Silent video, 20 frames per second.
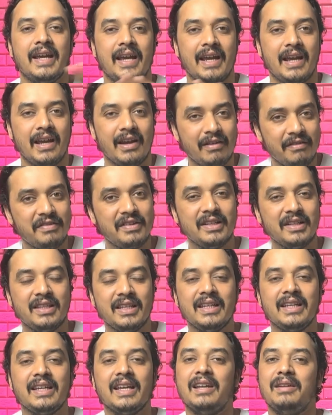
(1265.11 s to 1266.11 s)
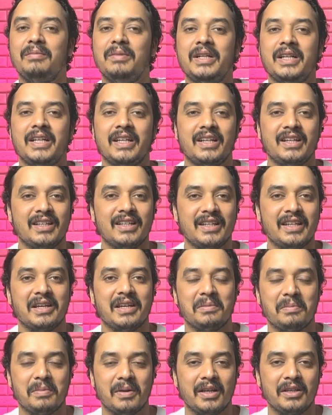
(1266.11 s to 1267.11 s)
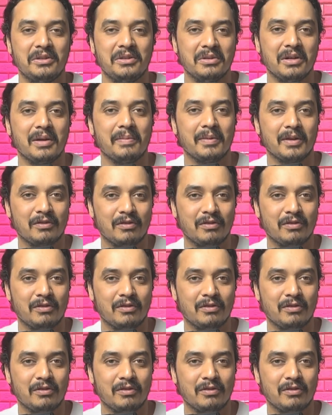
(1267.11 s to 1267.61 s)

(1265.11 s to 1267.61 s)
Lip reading: Everything can be taken care by UiPath